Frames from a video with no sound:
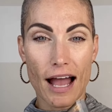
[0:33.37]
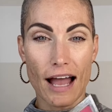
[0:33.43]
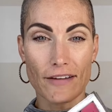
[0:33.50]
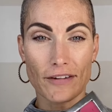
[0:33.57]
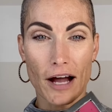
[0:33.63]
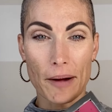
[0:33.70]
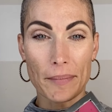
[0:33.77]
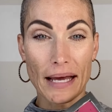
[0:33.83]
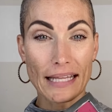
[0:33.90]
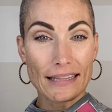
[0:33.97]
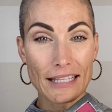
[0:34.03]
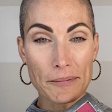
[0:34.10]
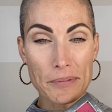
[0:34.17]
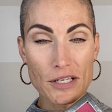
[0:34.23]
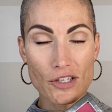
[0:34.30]
I've got my
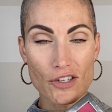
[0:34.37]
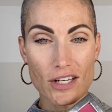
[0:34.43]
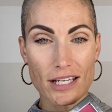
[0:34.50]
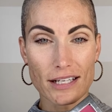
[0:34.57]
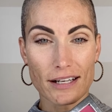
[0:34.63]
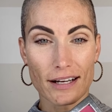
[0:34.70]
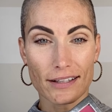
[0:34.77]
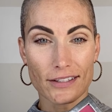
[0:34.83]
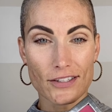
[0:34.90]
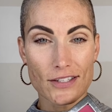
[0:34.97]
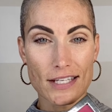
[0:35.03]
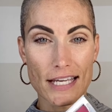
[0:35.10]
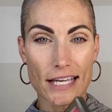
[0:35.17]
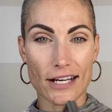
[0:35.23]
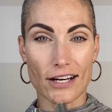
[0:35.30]
lip and cheek
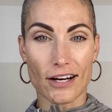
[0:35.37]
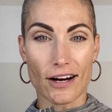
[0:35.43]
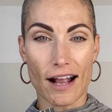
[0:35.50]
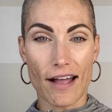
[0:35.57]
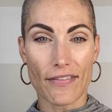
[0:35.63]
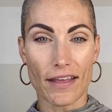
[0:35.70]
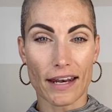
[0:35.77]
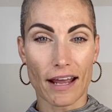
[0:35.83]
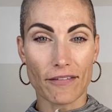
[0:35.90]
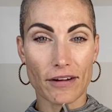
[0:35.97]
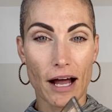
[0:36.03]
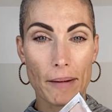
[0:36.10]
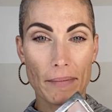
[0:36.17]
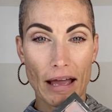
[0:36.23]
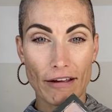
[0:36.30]
colors here, and then I've
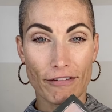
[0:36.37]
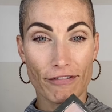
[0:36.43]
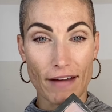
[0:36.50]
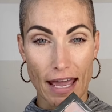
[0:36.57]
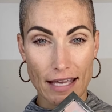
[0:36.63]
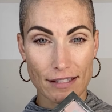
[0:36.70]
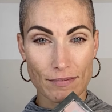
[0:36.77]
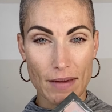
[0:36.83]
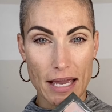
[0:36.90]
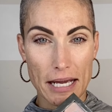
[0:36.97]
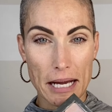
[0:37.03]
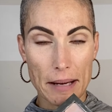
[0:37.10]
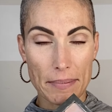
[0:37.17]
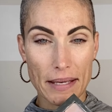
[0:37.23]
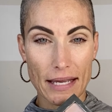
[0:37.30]
got my face
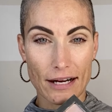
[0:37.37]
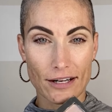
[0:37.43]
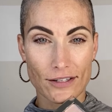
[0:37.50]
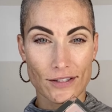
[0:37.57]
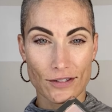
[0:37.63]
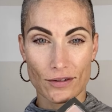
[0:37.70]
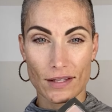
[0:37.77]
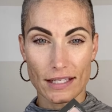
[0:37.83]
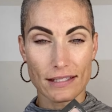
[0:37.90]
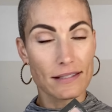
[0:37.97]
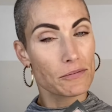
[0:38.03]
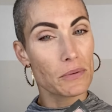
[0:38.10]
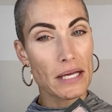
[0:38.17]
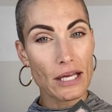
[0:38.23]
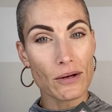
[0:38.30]
makeup here. So
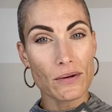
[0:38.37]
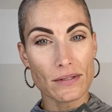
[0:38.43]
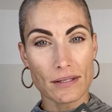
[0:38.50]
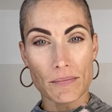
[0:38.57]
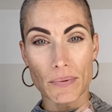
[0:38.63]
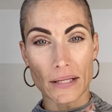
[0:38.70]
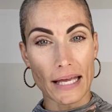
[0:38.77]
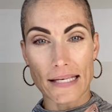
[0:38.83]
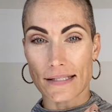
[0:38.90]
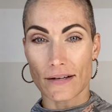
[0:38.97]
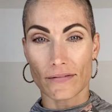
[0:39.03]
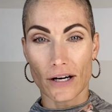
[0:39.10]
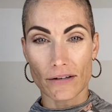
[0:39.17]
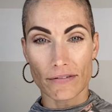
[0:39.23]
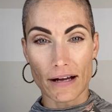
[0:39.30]
this we use in place
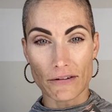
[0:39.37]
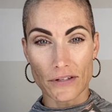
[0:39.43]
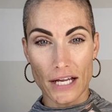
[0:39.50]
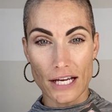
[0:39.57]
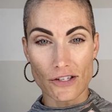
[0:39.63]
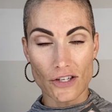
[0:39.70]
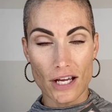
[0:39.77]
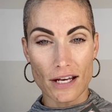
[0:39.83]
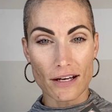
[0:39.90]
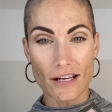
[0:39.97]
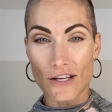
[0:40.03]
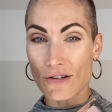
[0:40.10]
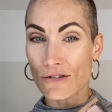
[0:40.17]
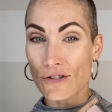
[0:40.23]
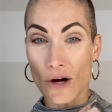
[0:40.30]
of our
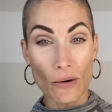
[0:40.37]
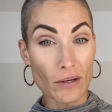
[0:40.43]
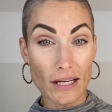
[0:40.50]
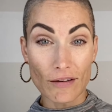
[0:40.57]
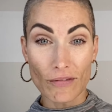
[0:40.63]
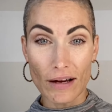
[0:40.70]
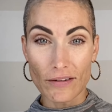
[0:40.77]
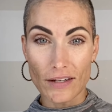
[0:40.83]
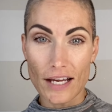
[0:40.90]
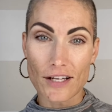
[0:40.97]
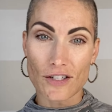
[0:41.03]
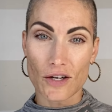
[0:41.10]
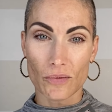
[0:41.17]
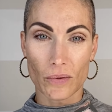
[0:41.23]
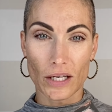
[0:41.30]
foundation. You don't need
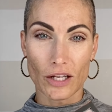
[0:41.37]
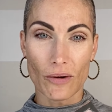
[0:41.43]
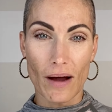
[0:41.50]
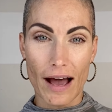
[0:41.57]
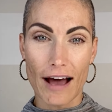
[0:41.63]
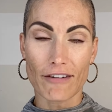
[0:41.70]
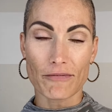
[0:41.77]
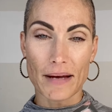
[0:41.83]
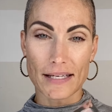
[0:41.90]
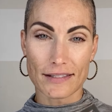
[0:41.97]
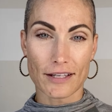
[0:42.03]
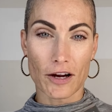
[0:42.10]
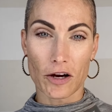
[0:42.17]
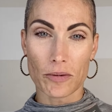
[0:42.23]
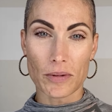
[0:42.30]
foundation when you have
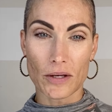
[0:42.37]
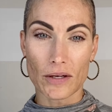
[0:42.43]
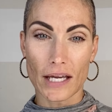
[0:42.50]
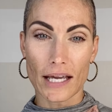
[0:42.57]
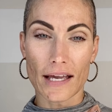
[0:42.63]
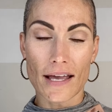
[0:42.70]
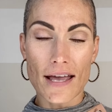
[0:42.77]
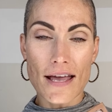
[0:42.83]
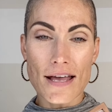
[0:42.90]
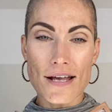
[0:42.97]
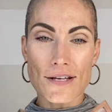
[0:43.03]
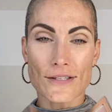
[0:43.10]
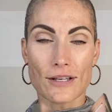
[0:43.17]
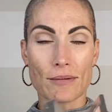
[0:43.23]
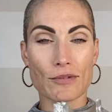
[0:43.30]
Maskcara Beauty.
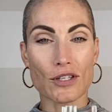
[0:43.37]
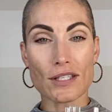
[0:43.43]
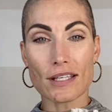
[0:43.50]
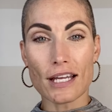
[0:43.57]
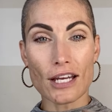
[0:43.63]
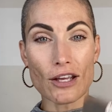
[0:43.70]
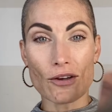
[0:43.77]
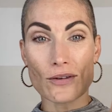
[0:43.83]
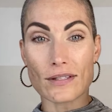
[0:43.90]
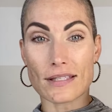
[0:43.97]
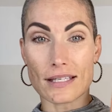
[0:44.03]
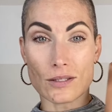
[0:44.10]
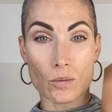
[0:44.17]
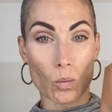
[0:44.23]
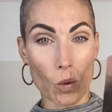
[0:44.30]
So I'm just going to use
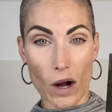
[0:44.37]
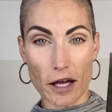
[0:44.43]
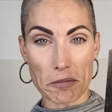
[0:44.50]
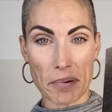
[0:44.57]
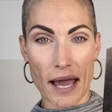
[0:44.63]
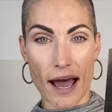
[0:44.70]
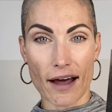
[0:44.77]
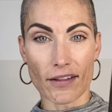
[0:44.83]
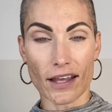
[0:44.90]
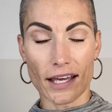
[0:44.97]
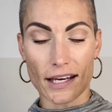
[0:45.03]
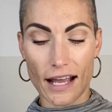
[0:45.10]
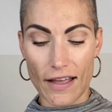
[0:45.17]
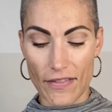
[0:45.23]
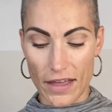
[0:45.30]
this one
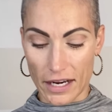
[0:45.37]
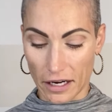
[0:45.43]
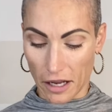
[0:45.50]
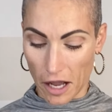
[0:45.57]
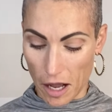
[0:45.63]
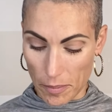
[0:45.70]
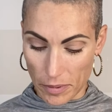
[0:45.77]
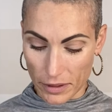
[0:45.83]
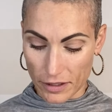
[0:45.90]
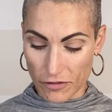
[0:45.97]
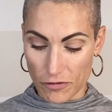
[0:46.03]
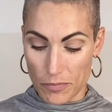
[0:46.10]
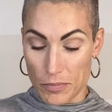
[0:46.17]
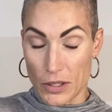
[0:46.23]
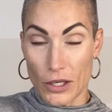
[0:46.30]
palette and then a couple
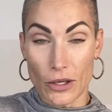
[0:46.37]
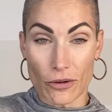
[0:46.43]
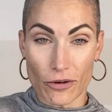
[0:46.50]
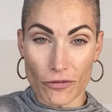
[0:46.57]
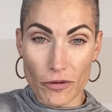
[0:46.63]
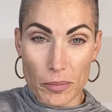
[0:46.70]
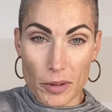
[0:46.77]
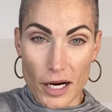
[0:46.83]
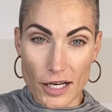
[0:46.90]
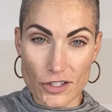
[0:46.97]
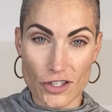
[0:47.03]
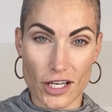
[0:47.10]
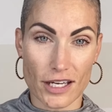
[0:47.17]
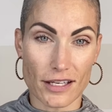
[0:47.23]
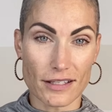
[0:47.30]
of beautiful
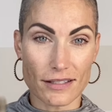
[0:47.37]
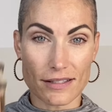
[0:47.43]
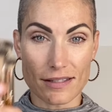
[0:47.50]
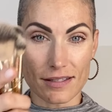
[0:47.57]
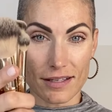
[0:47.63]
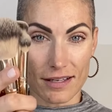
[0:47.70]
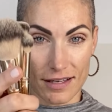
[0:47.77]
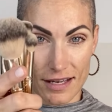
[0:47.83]
brushes